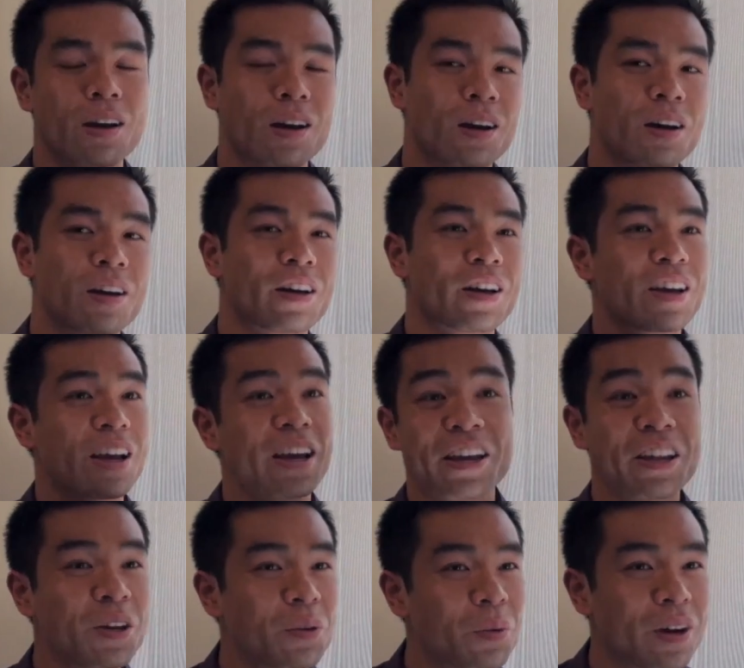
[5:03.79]
uh,
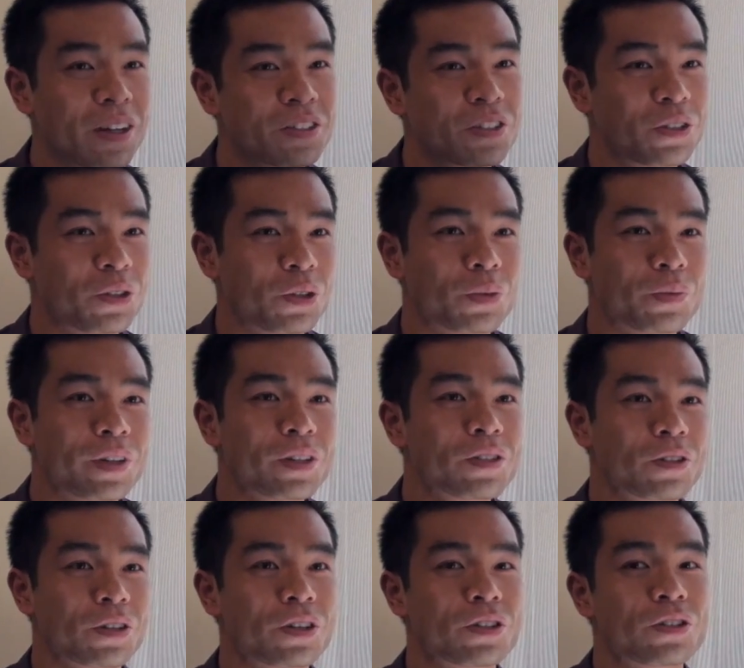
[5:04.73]
anyone should do
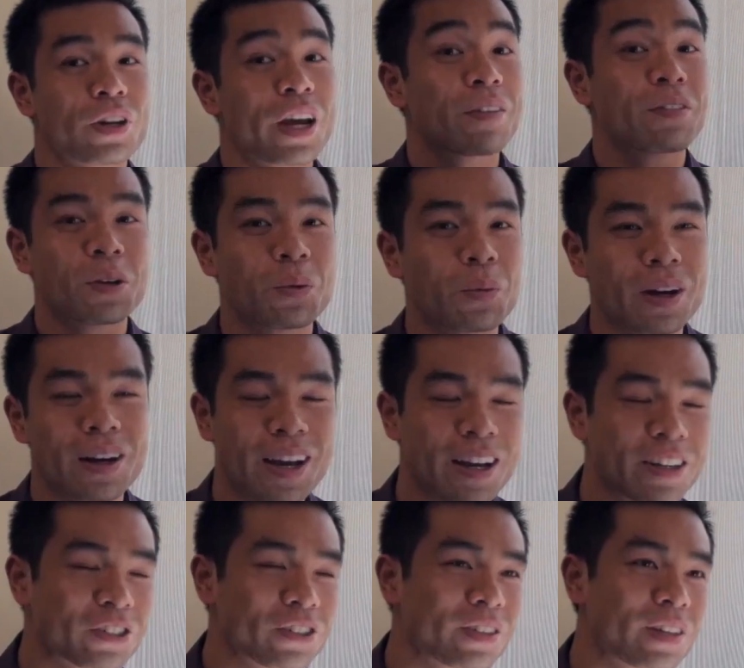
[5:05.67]
research, everyone
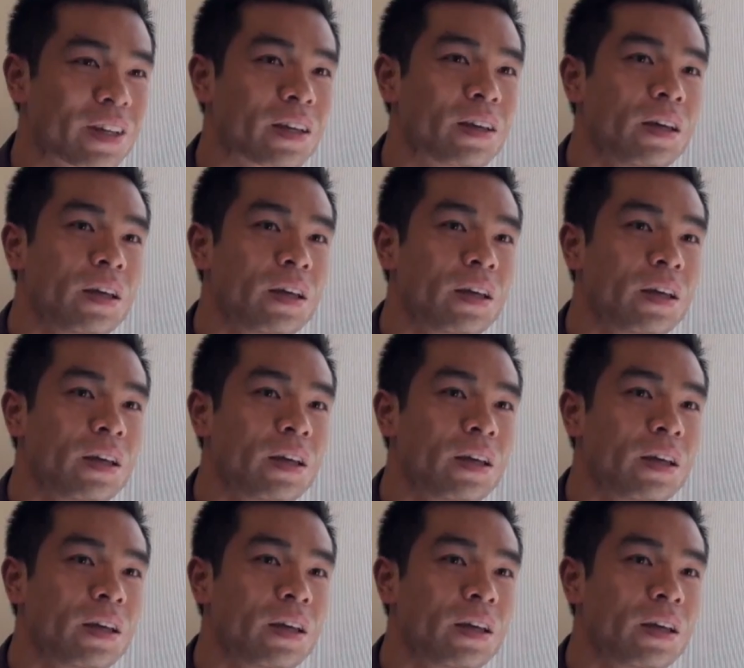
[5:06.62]
actually.